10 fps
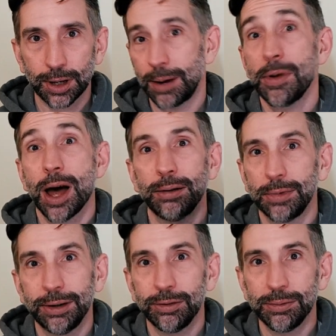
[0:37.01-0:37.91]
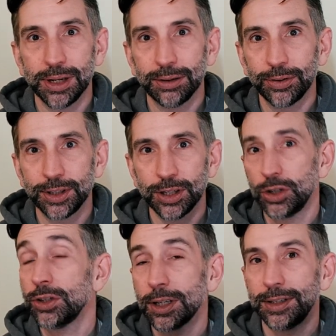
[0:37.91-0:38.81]
And I'm not even being
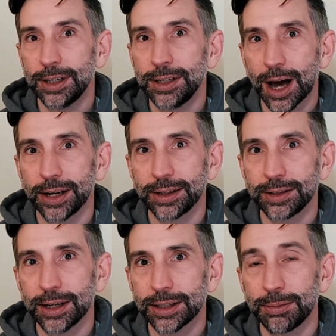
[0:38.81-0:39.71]
facetious. It did not exist.